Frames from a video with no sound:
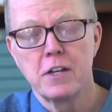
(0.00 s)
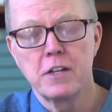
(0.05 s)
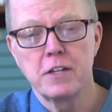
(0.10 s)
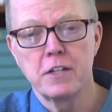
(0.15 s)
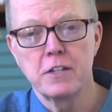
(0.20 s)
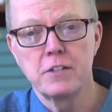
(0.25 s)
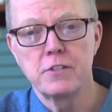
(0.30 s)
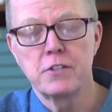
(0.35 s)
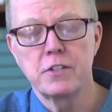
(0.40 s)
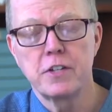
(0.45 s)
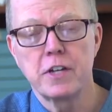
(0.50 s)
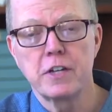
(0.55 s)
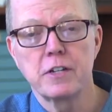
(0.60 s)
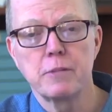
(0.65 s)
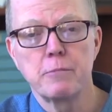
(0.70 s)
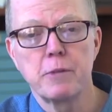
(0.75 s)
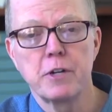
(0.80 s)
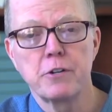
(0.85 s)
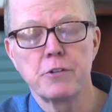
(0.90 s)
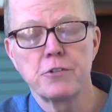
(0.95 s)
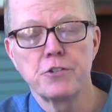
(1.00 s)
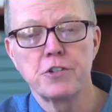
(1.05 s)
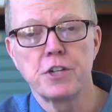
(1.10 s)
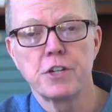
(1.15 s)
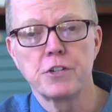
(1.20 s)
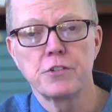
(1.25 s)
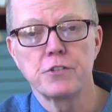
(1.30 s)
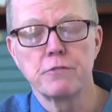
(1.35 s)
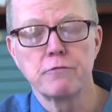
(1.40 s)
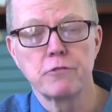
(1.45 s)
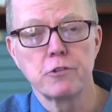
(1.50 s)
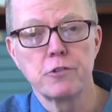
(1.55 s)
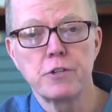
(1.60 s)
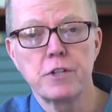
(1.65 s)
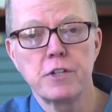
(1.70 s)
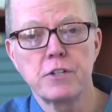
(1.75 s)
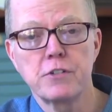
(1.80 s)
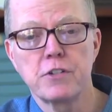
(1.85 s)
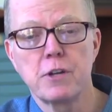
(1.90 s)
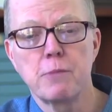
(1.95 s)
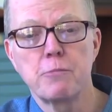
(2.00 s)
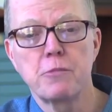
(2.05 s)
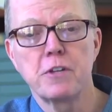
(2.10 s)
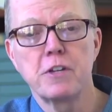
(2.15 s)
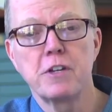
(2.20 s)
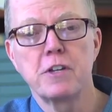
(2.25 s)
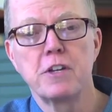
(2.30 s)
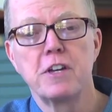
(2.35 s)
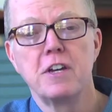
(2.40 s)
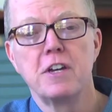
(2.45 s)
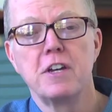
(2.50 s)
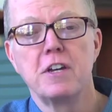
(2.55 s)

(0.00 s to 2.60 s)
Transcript: kids stand a better chance of learning something